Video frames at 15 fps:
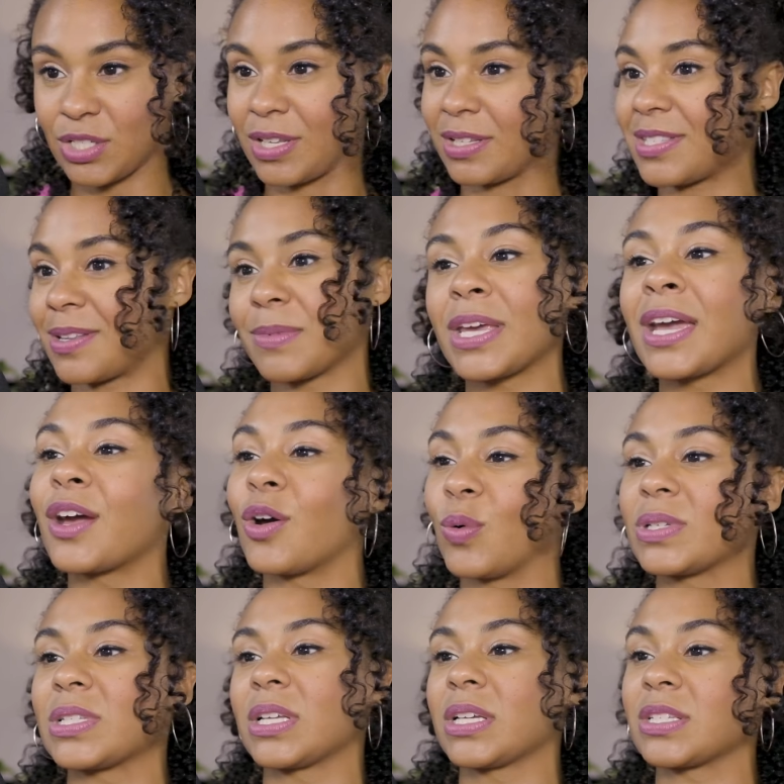That's something I
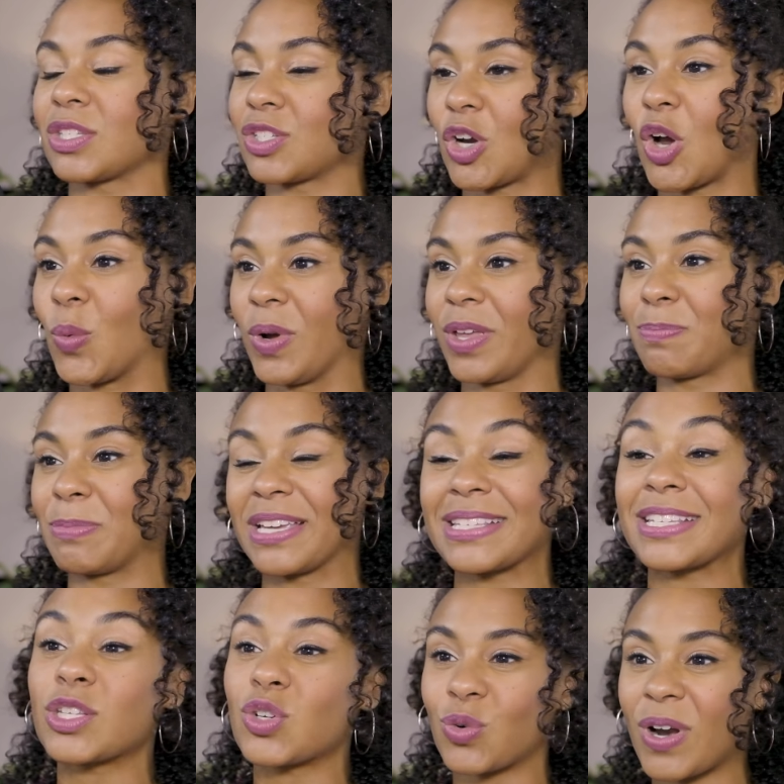always like to start with mm-hmm. because
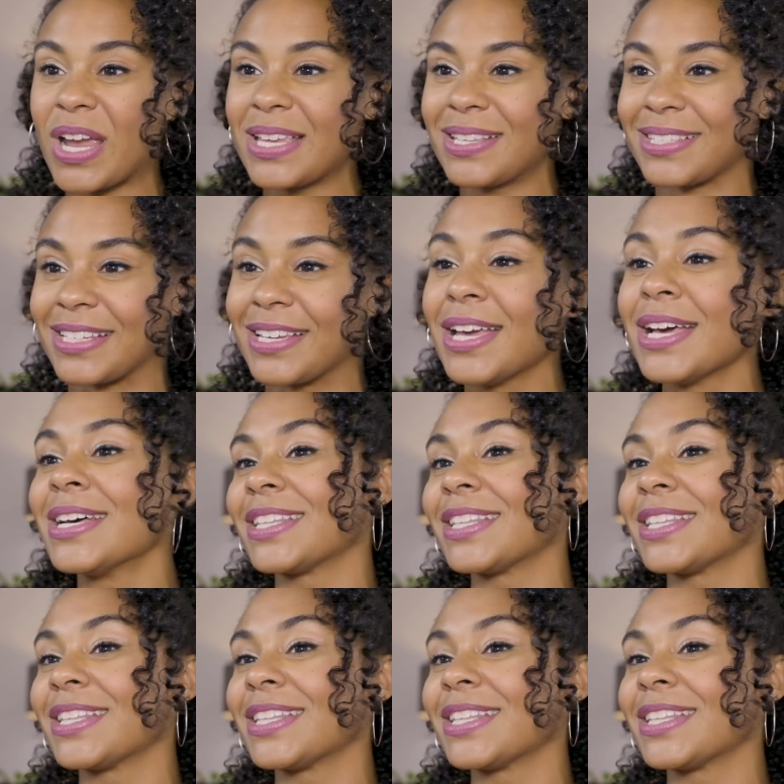it's crazy